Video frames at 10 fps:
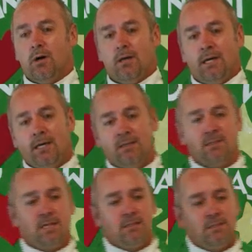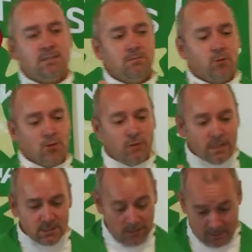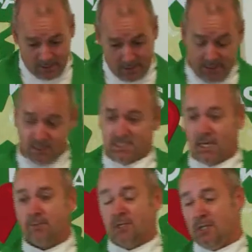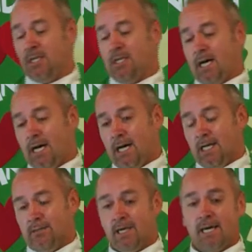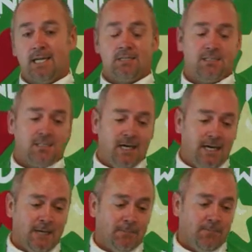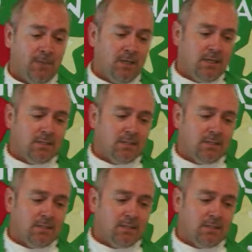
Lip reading: Well, as I did some more research, I discovered that